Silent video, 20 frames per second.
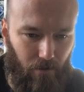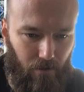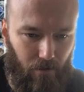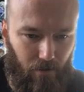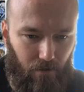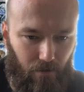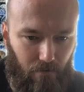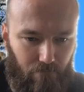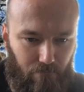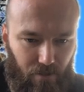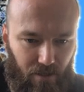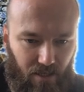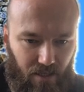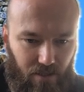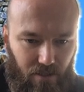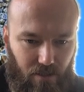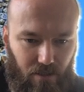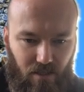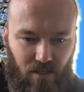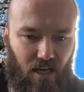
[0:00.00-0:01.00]
Uh, but I
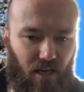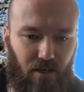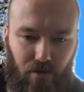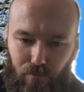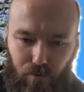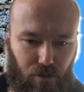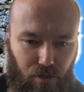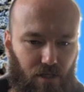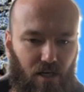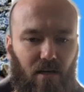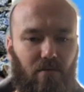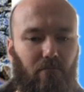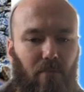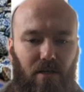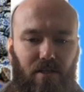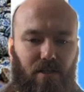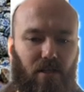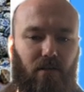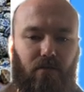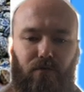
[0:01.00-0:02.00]
just kind of resigned
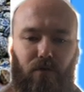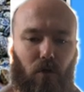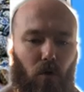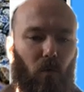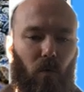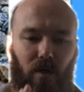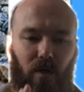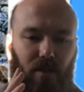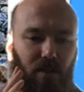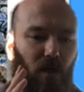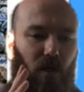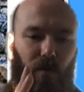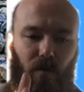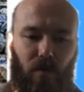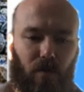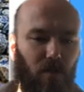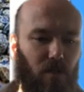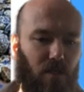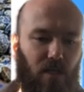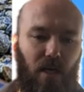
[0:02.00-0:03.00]
myself to going down
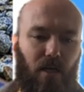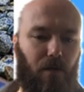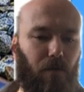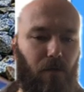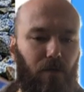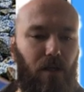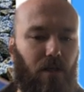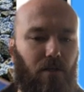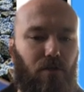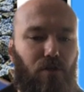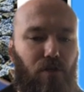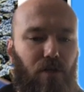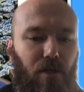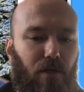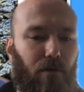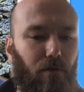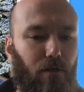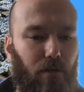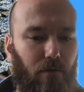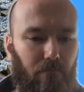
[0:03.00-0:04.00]
the standard
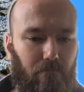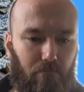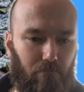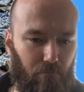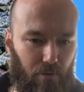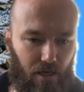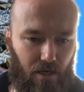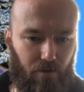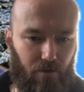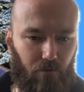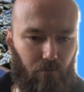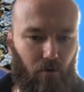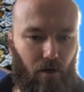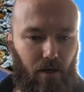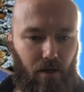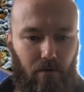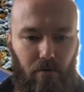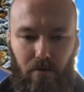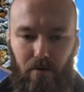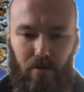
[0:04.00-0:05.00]
engineering
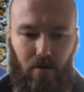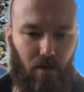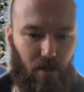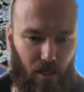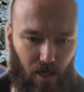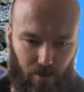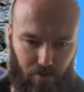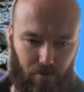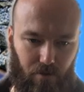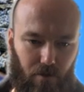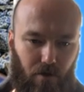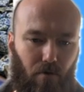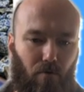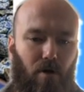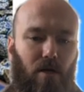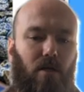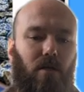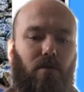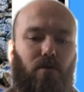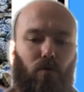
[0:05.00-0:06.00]
pathway, the get
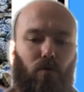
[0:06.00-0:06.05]
degree,